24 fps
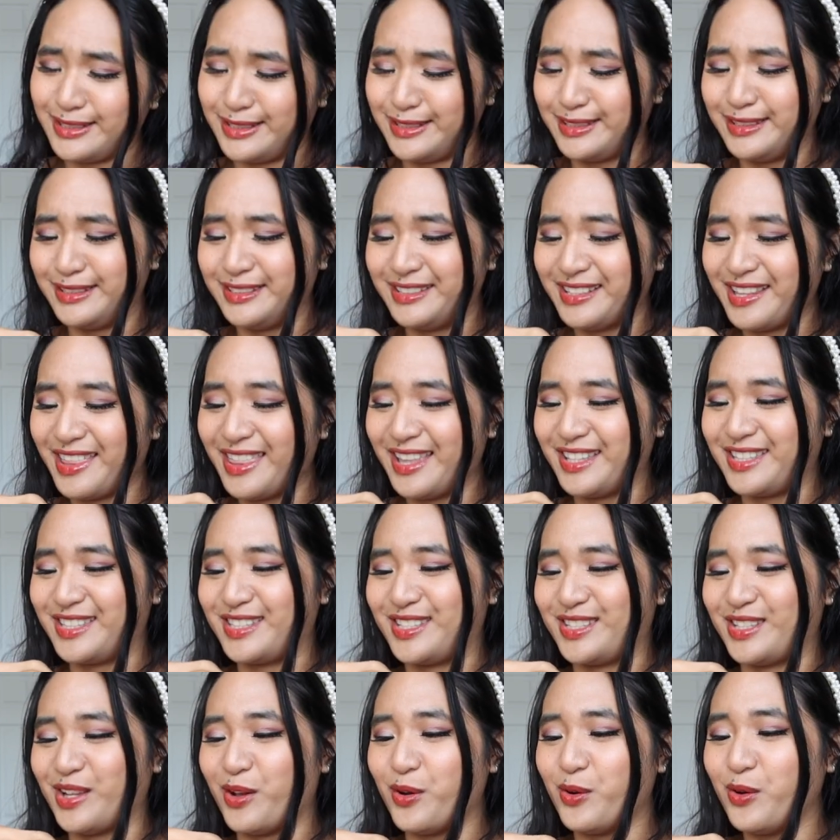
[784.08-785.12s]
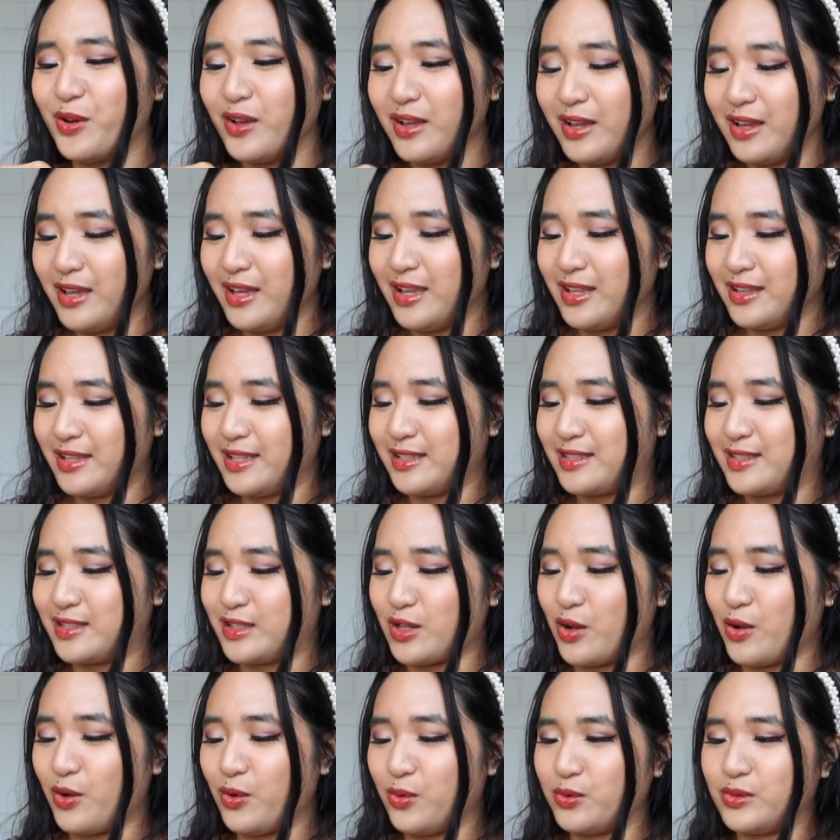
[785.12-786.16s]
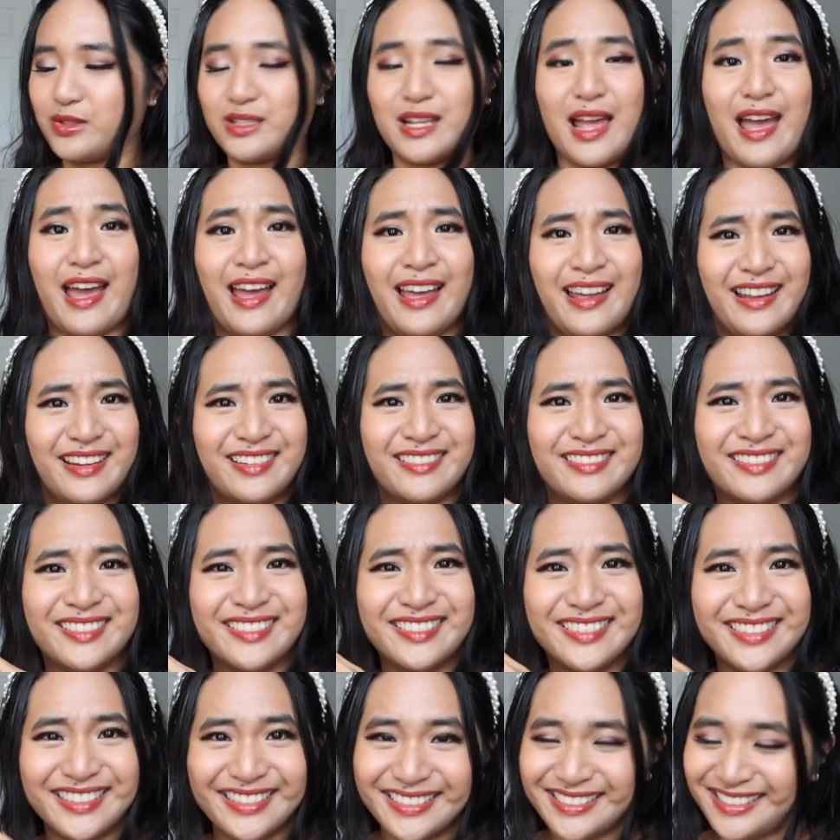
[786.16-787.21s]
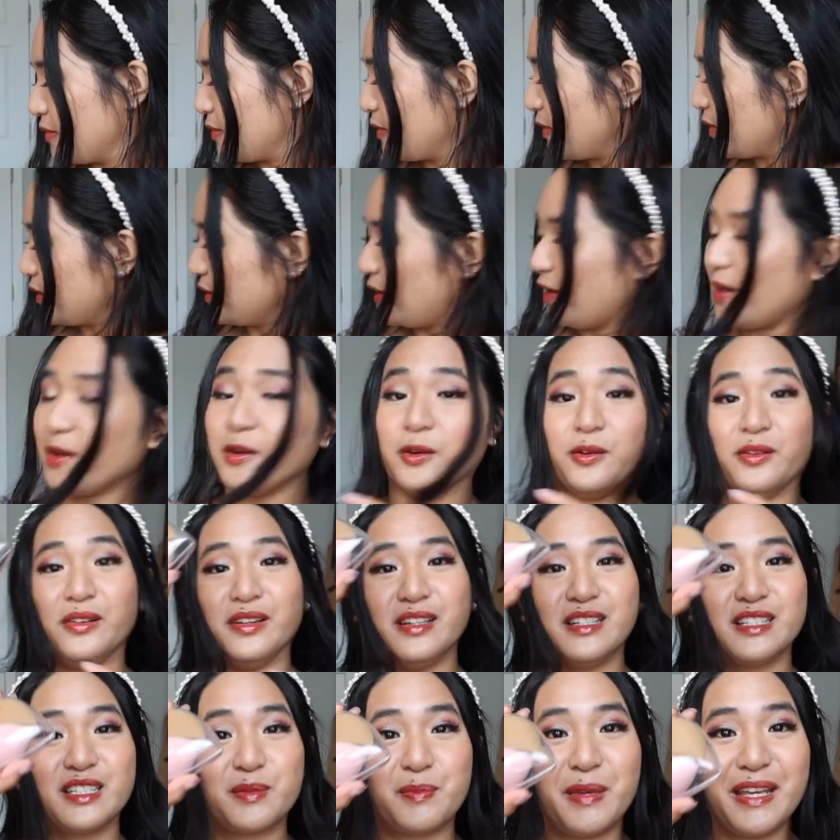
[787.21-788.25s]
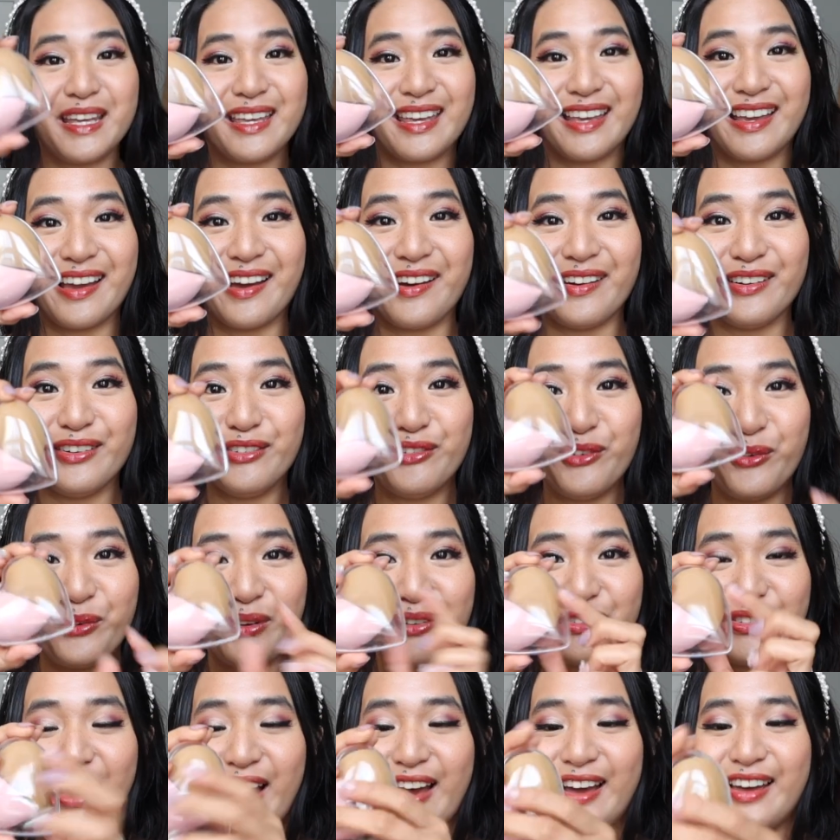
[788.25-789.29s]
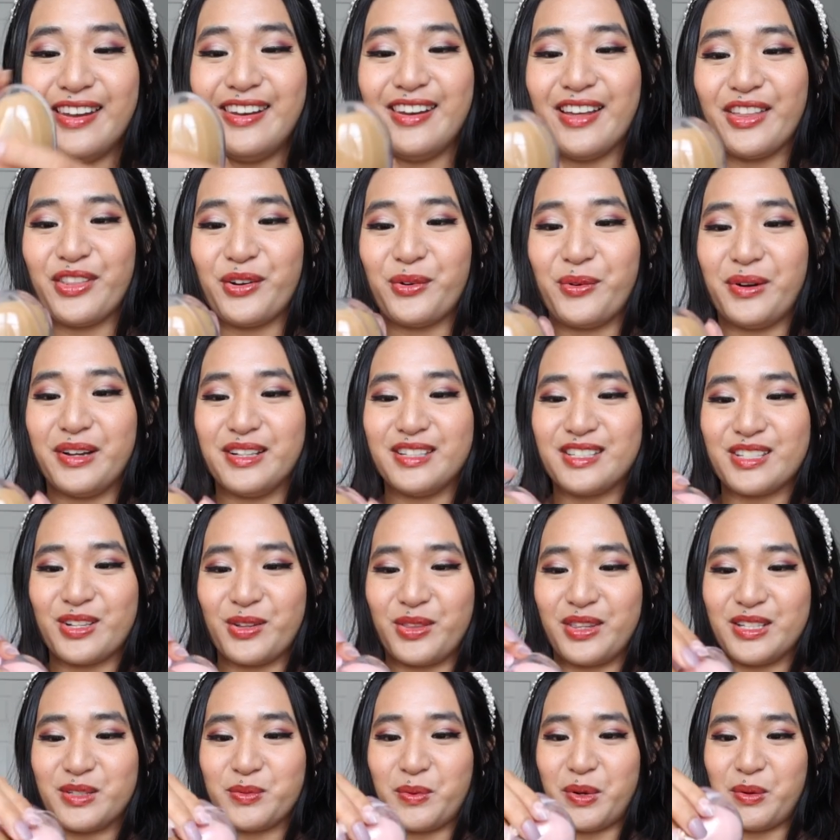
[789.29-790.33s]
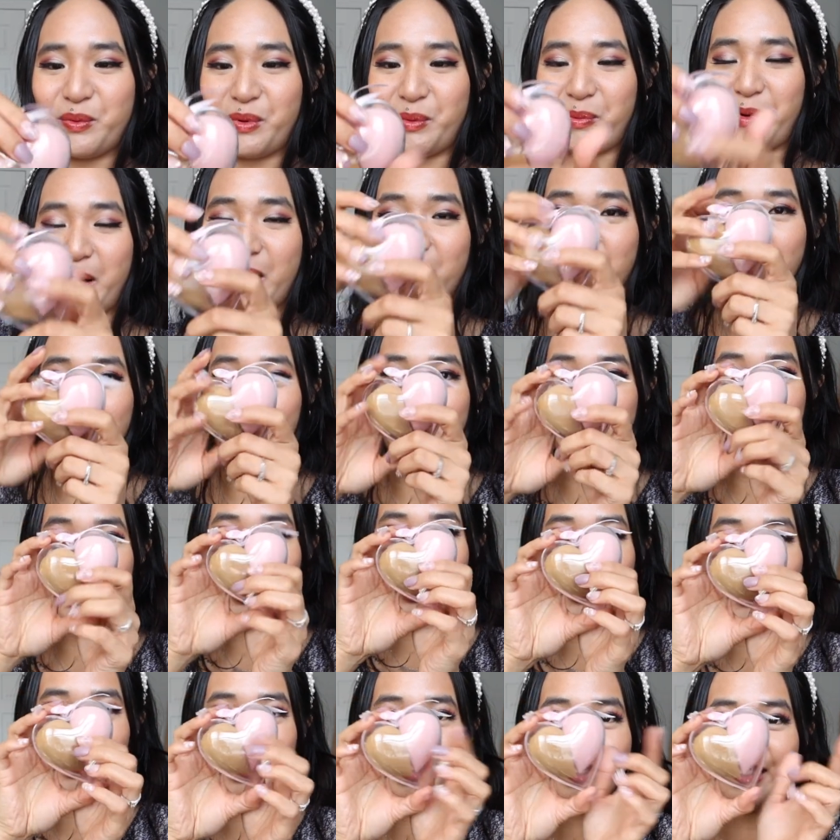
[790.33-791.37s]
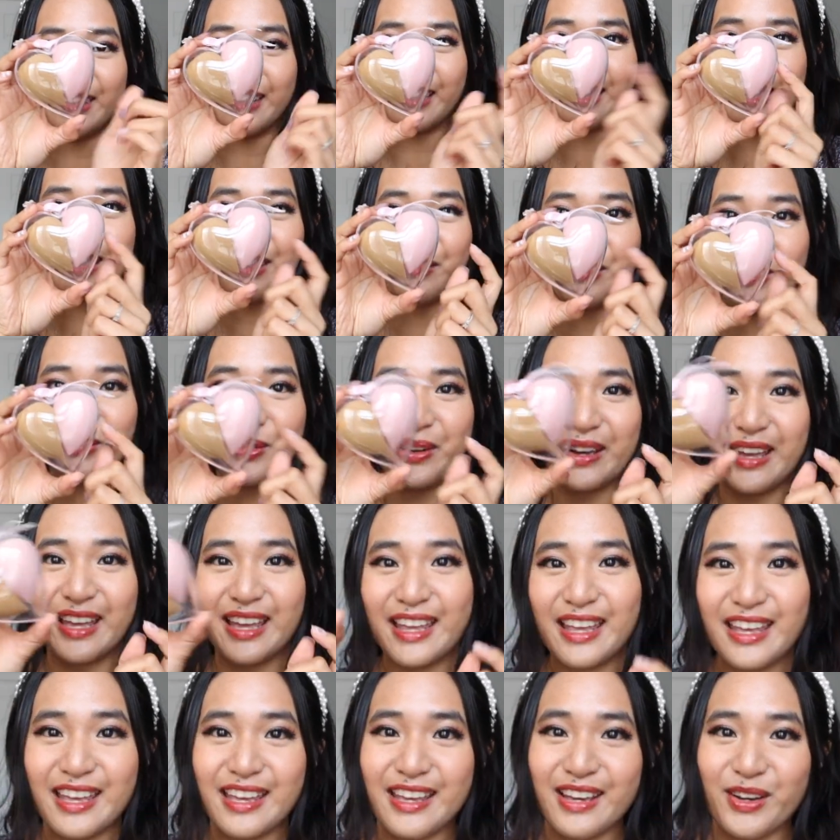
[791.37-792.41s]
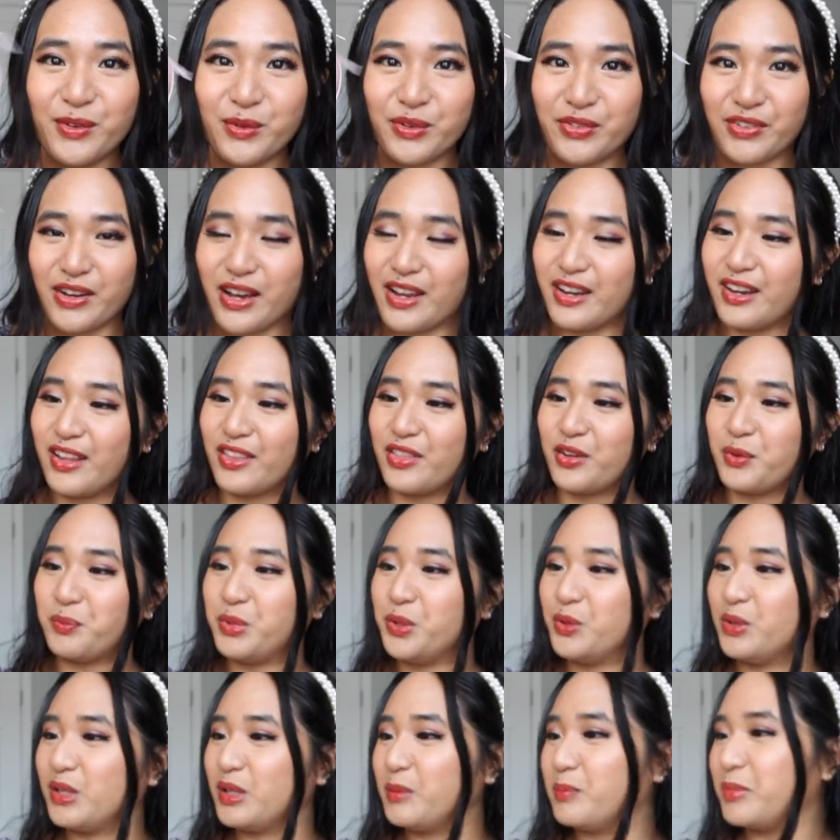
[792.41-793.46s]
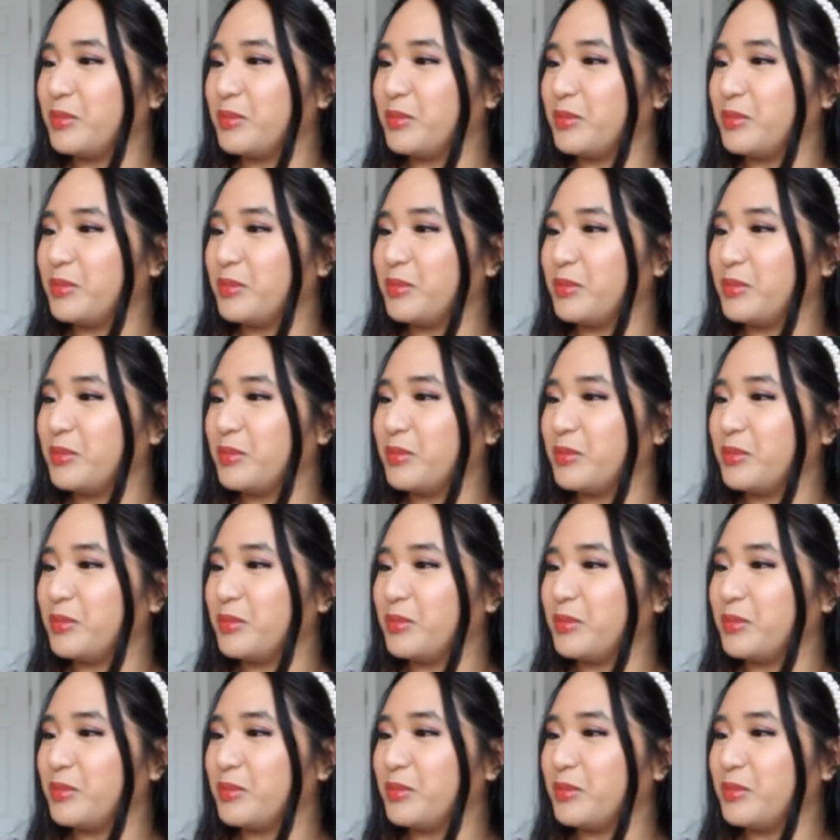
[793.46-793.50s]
that's so sad. Oh, speaking of, we've got another one, so this one will probably go in the giveaway. We've got another beauty